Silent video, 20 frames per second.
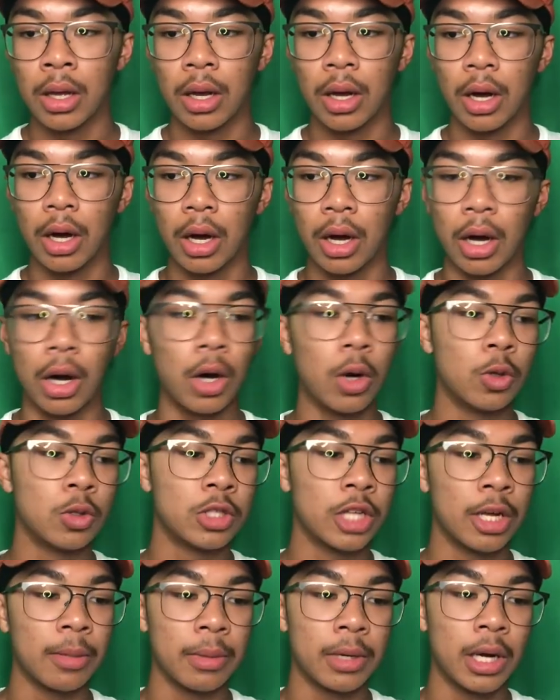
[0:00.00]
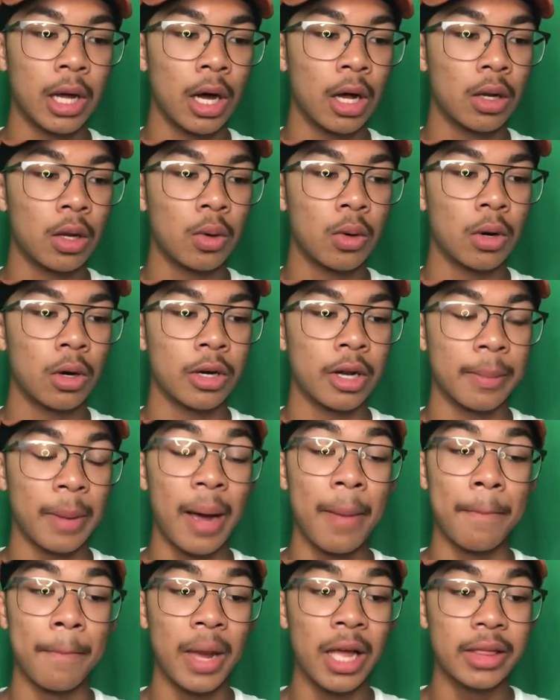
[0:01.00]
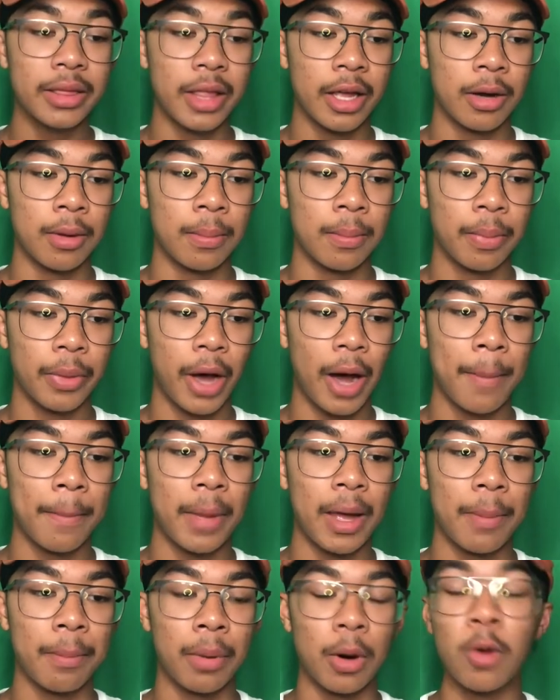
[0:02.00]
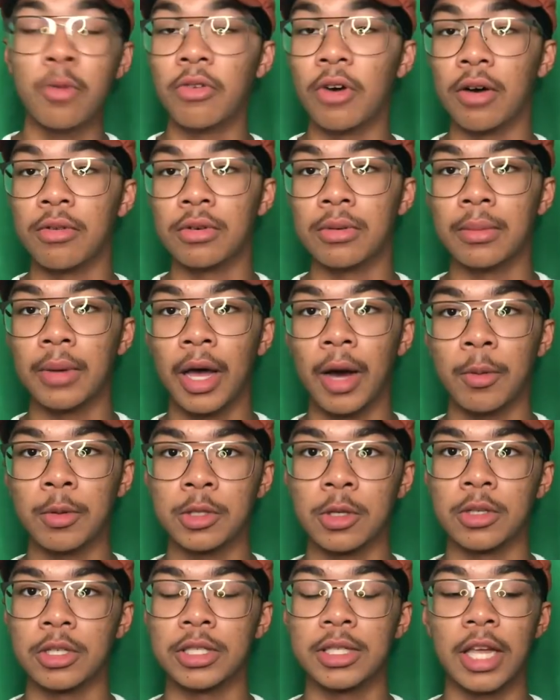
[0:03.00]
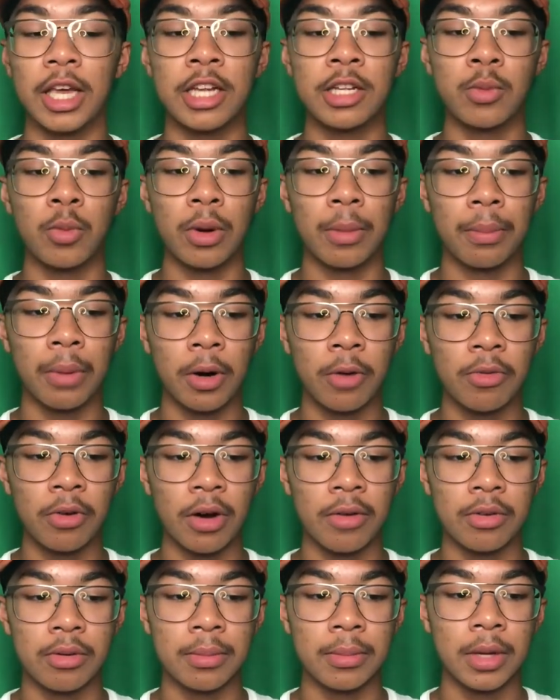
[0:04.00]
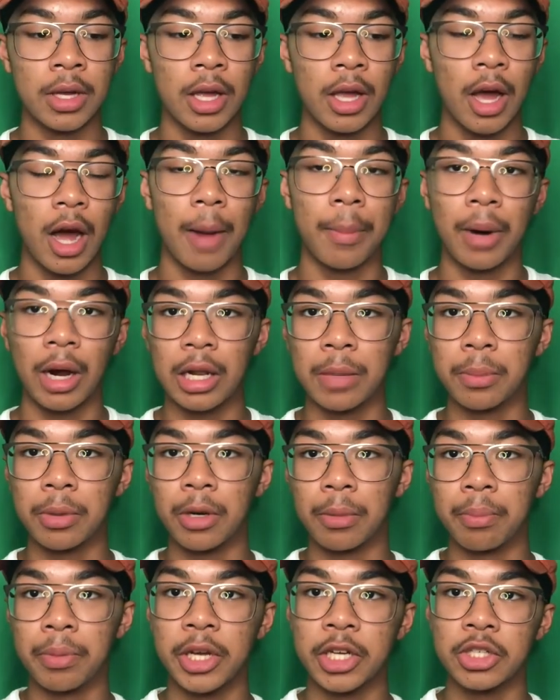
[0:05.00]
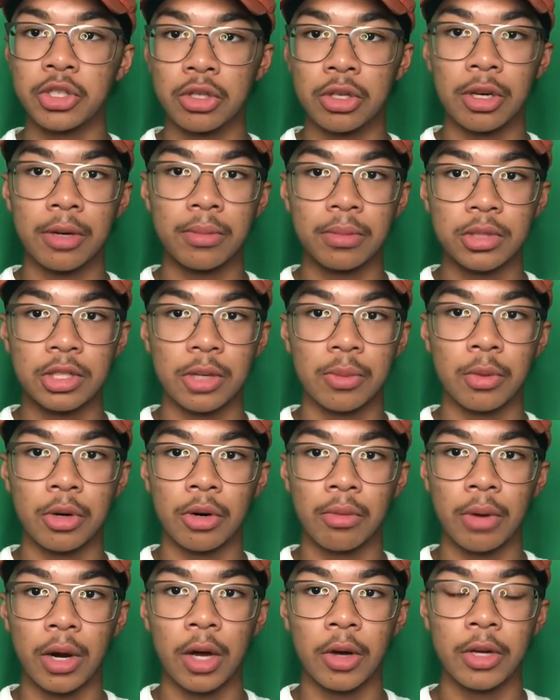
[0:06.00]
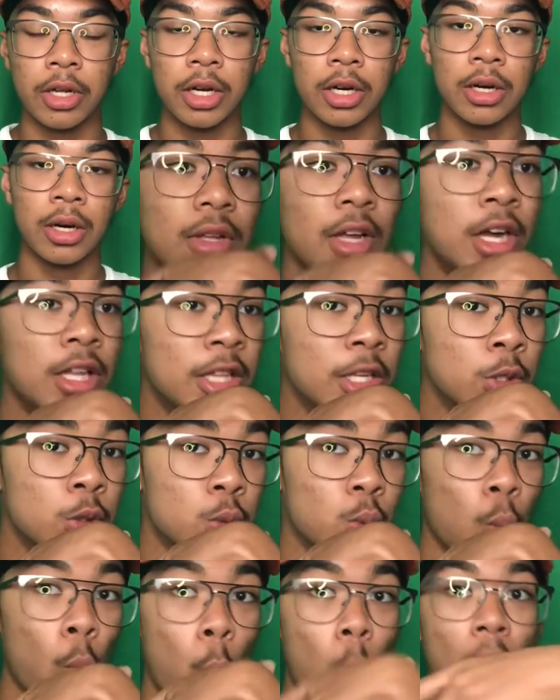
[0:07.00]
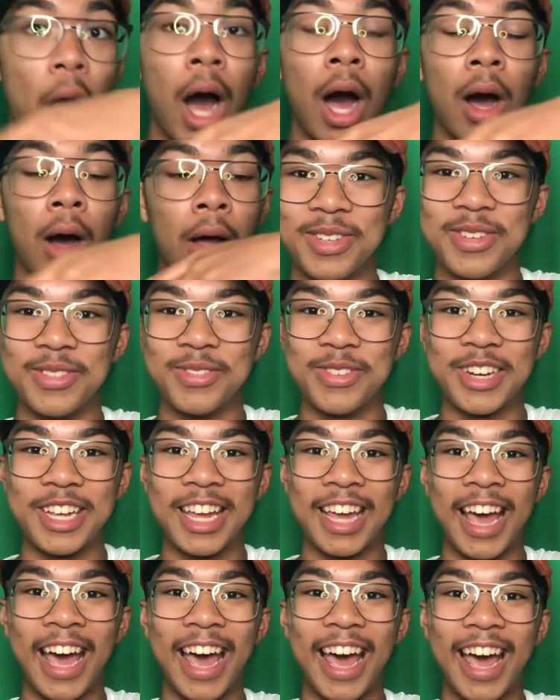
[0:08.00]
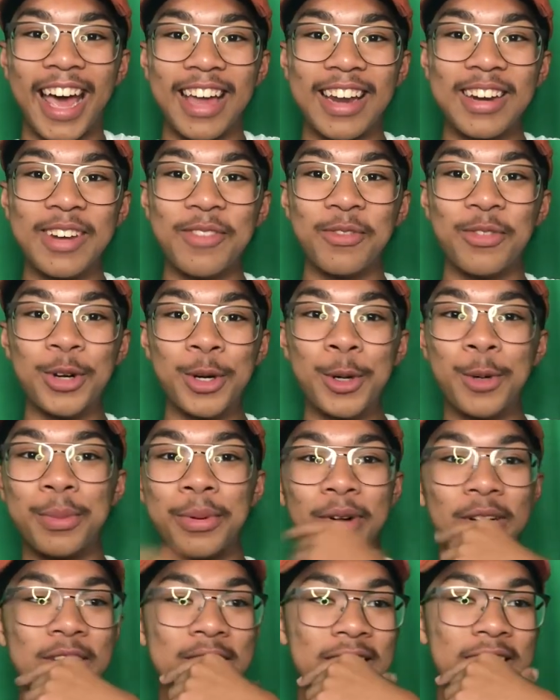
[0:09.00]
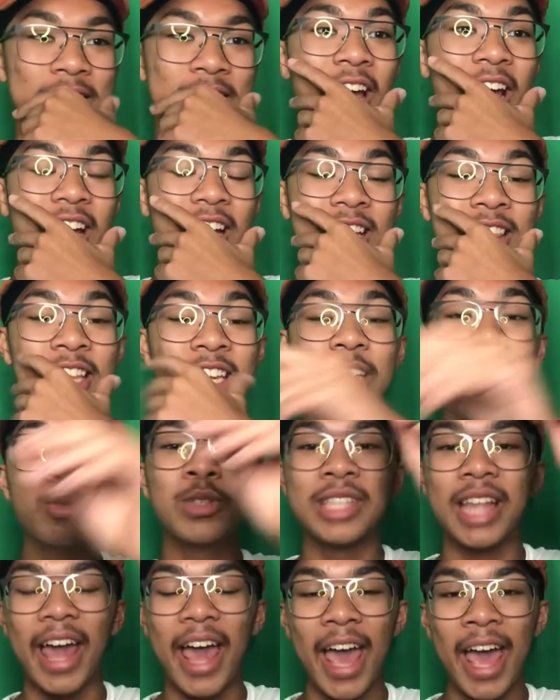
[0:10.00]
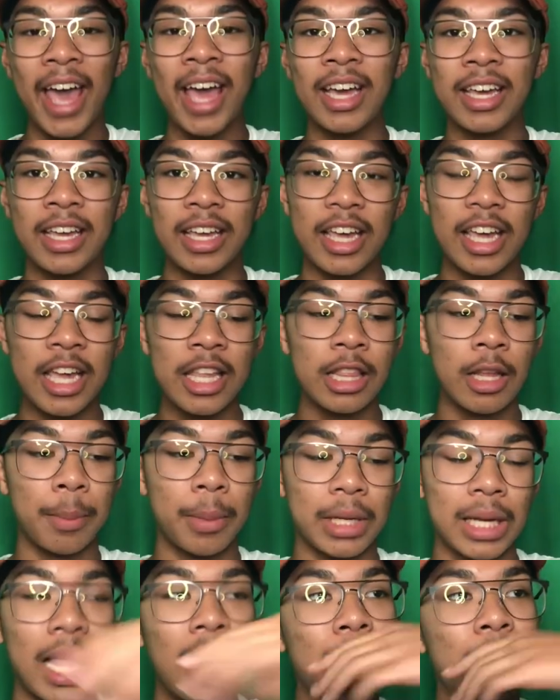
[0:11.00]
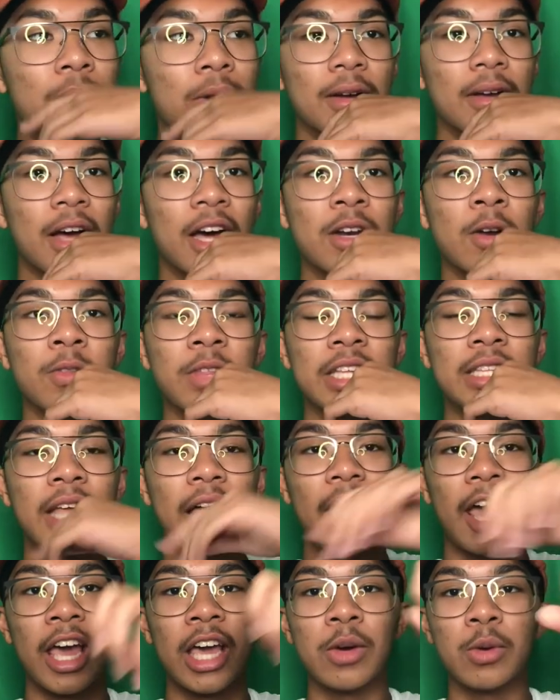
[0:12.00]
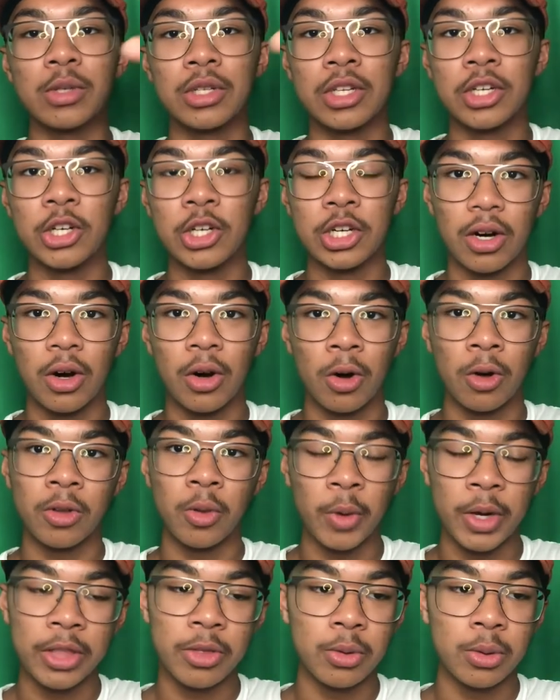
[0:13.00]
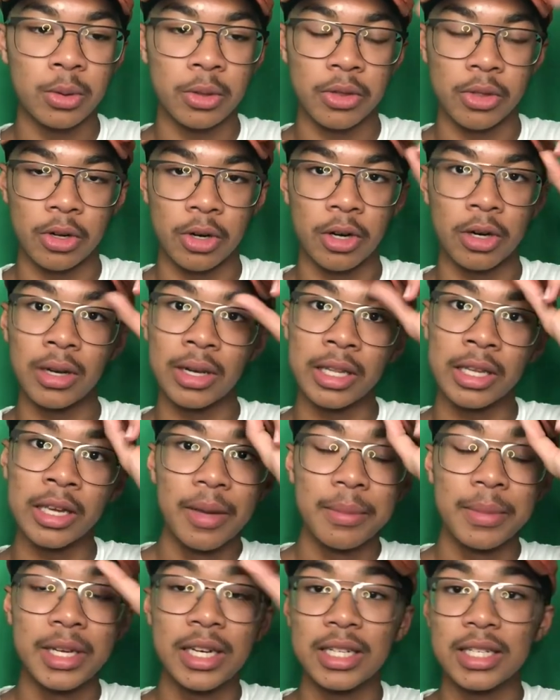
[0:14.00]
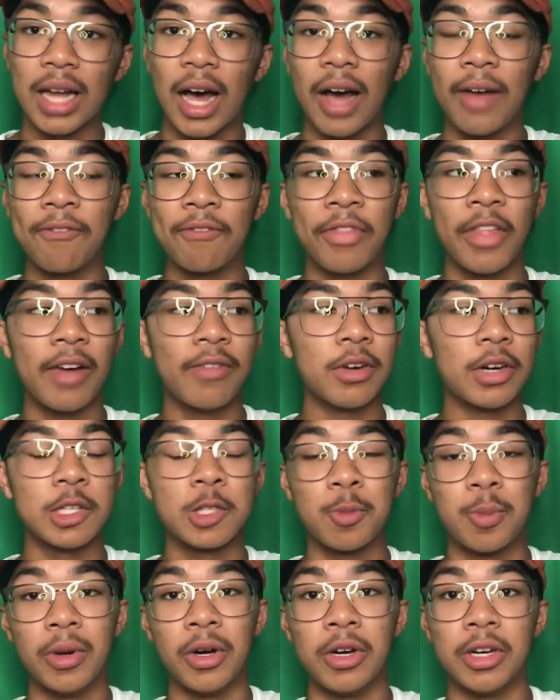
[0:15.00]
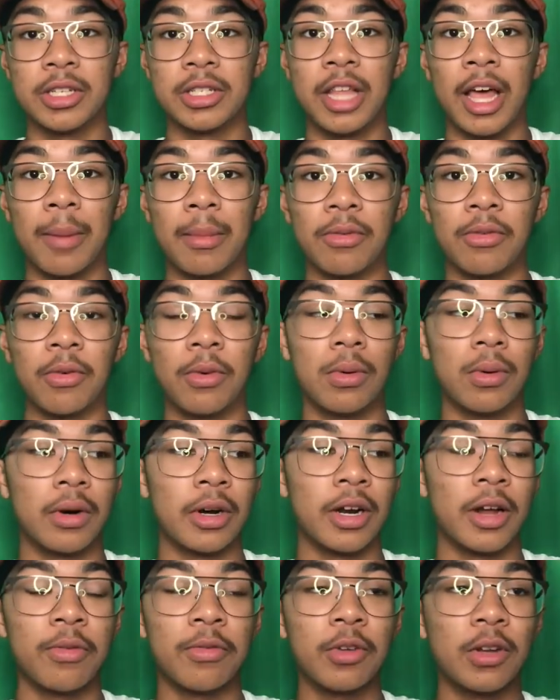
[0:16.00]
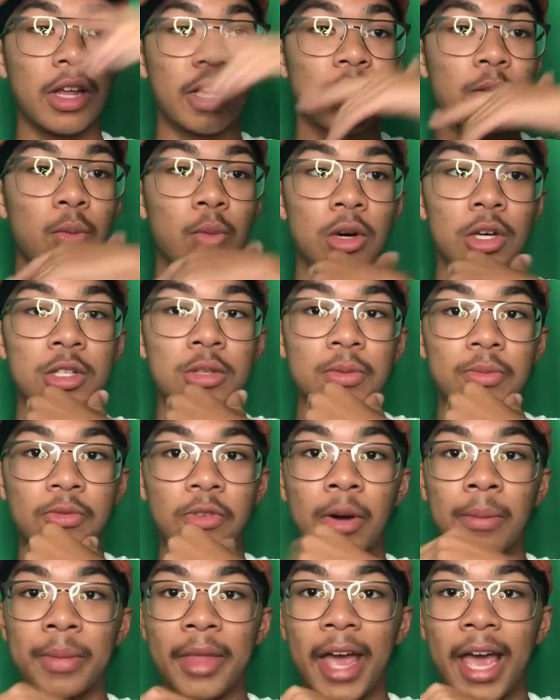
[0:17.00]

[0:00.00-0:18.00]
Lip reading: Jose Manalo, all them. I met both of them. I was on the stage with both of them. I'll probably put a picture up somewhere around here. And this was wild. Freaking had food poisoning. And I think it was the egg in the palabok. I don't think the egg was cooked all the way through or thoroughly, because I've never experienced that before. And I feel like it was from the